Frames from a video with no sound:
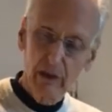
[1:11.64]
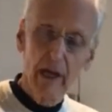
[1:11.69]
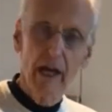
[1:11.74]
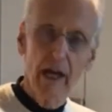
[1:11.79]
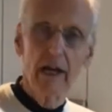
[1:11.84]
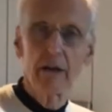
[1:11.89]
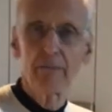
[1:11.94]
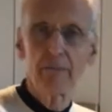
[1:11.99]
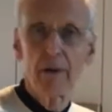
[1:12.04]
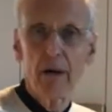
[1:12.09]

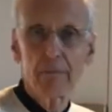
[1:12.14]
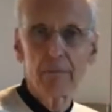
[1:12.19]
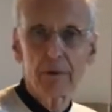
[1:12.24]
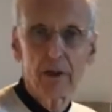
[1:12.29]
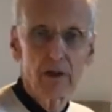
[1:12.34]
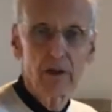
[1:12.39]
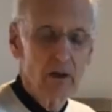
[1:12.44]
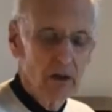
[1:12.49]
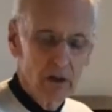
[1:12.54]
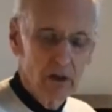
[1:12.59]
canned pumpkin,
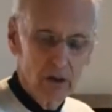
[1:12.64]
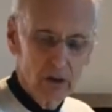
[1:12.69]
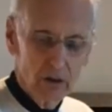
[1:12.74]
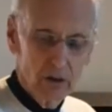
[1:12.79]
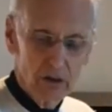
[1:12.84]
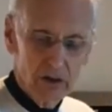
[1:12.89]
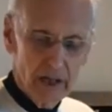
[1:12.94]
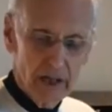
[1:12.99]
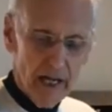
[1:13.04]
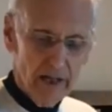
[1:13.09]
you can
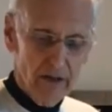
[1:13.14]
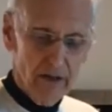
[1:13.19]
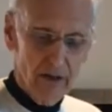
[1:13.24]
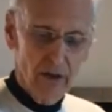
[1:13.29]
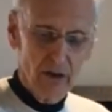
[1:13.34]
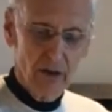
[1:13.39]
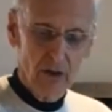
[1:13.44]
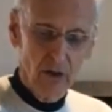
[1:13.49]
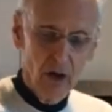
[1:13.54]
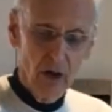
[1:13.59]
use that
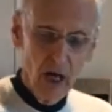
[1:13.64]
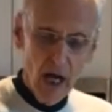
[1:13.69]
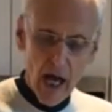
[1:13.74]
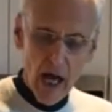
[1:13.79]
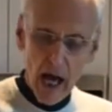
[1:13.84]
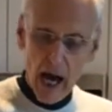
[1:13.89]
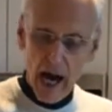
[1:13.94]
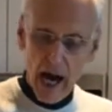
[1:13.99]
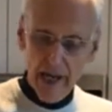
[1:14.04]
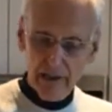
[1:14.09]
too.
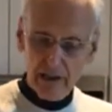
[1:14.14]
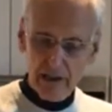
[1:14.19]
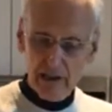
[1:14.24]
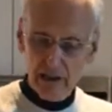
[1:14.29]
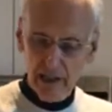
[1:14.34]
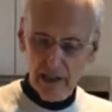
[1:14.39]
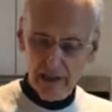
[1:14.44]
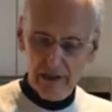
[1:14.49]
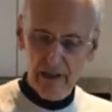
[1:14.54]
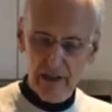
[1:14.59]
I just
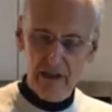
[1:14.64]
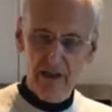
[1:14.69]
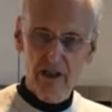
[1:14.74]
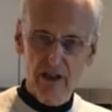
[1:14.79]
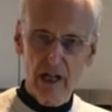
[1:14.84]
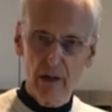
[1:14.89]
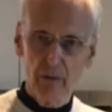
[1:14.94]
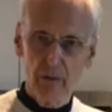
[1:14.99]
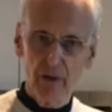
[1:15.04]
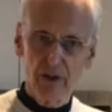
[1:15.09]
like to
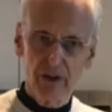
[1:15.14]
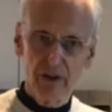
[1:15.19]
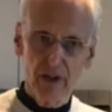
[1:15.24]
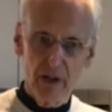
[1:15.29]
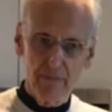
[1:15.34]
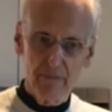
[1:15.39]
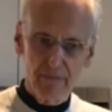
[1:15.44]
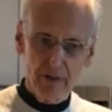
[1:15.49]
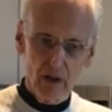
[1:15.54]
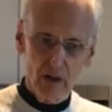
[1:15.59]
stay with
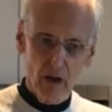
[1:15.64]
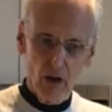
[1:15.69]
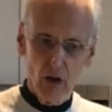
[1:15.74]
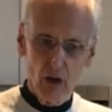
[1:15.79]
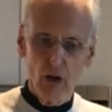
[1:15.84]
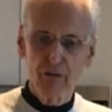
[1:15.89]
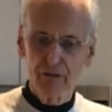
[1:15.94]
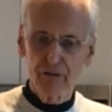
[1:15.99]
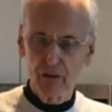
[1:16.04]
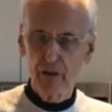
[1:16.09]
the
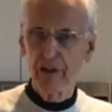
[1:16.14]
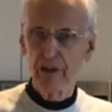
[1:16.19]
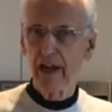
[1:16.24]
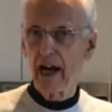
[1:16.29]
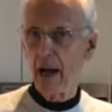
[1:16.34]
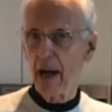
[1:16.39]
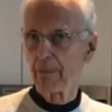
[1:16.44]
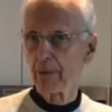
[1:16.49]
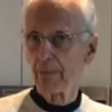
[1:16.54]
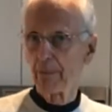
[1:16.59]
whole food that
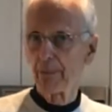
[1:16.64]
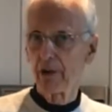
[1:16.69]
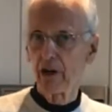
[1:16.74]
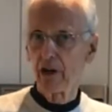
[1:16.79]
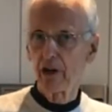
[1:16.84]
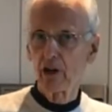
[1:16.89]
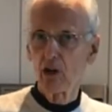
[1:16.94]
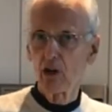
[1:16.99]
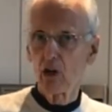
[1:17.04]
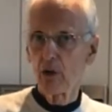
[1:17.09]
I prepare
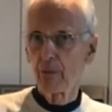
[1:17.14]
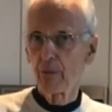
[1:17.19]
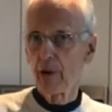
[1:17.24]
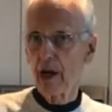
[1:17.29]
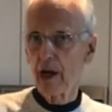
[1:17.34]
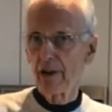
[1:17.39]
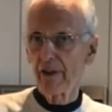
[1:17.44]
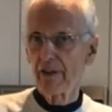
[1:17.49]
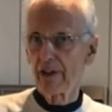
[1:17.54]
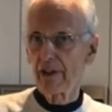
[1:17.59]
at home
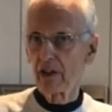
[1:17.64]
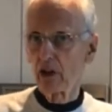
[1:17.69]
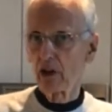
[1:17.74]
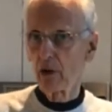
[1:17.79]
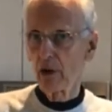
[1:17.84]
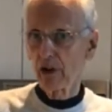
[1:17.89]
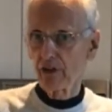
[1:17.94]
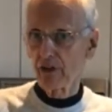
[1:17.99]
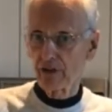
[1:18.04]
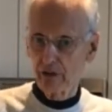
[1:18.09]
rather than
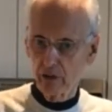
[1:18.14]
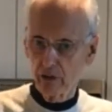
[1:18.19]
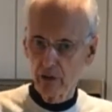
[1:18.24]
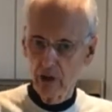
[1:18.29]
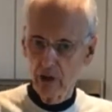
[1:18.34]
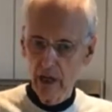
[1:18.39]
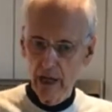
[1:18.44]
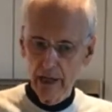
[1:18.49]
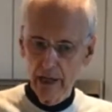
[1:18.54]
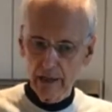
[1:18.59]
going through
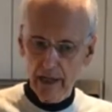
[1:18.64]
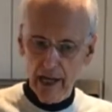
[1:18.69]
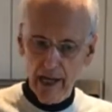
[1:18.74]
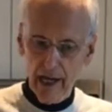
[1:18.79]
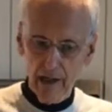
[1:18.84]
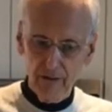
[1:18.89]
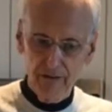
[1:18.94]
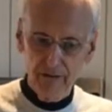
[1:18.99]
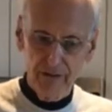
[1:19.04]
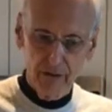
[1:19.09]

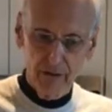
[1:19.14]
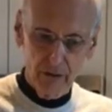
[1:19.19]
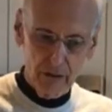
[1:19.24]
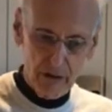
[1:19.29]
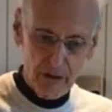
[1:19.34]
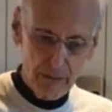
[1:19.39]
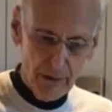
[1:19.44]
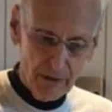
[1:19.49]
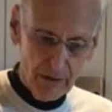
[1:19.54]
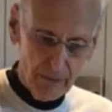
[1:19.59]
canned foods,
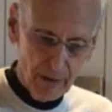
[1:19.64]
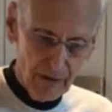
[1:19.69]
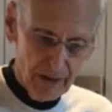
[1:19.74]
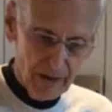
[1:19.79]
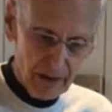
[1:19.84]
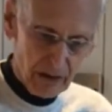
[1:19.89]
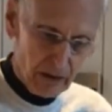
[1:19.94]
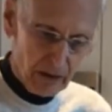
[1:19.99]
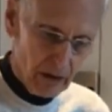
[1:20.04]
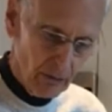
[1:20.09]
but
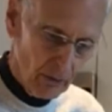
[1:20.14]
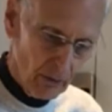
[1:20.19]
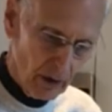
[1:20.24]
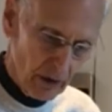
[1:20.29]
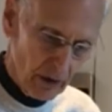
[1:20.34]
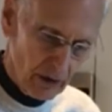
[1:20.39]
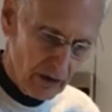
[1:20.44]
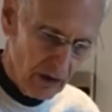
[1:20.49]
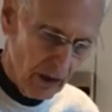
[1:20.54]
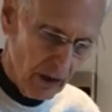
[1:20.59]
this can
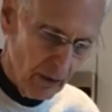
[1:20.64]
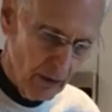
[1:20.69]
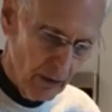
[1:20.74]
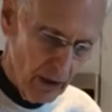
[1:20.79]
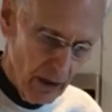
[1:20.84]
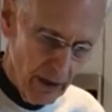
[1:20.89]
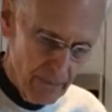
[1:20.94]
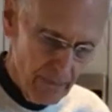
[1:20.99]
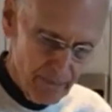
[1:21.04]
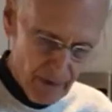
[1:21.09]
work. So
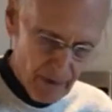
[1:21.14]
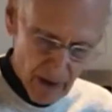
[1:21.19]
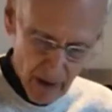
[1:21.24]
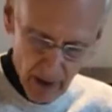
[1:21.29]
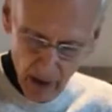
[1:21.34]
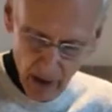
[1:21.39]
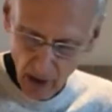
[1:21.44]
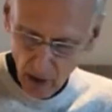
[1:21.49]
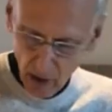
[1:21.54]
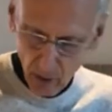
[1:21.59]

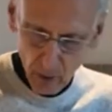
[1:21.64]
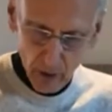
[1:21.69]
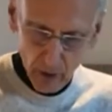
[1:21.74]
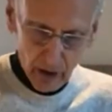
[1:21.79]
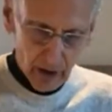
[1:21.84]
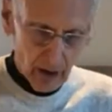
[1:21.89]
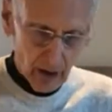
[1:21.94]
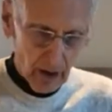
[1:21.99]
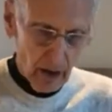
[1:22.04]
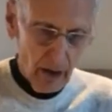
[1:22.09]
we're
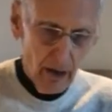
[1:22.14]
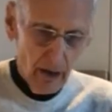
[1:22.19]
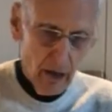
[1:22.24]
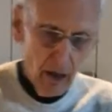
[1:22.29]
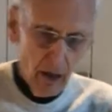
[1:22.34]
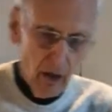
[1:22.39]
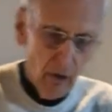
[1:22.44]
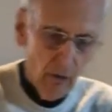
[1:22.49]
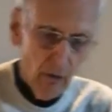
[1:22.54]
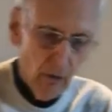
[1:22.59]
gonna
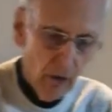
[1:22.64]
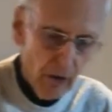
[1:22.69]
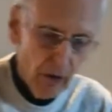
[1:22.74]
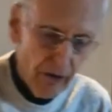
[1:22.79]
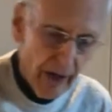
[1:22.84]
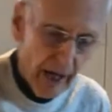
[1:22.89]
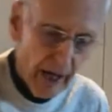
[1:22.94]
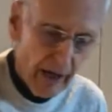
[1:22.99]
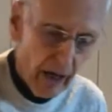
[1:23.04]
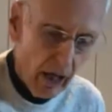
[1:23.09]
whir
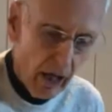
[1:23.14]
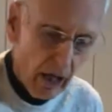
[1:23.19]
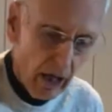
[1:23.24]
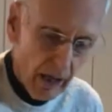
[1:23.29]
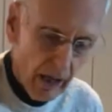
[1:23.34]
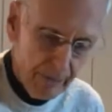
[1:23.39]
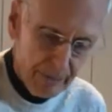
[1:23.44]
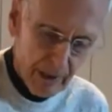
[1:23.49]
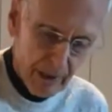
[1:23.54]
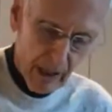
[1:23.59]
that all
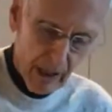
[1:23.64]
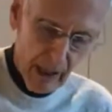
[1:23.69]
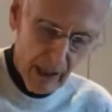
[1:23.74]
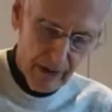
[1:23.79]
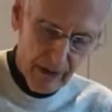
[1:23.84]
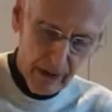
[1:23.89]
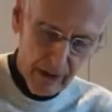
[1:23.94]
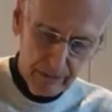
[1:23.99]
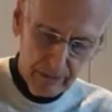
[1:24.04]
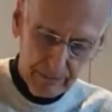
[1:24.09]
up
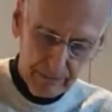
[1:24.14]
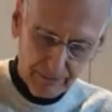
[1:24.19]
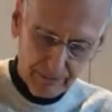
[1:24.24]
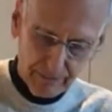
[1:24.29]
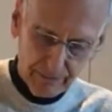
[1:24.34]
together.